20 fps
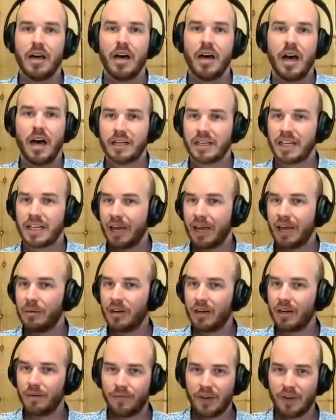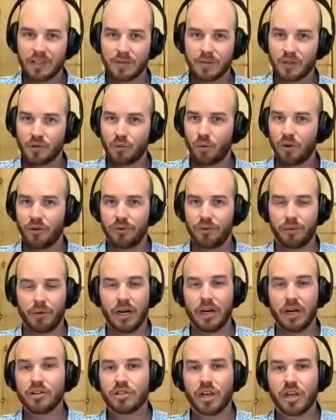HUD came into Facebook's world 3
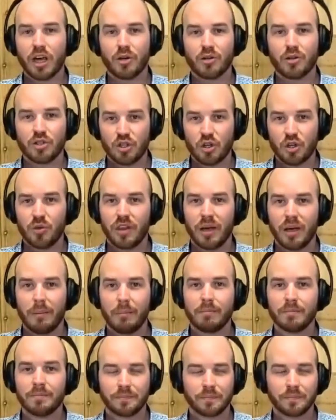years ago, sued them,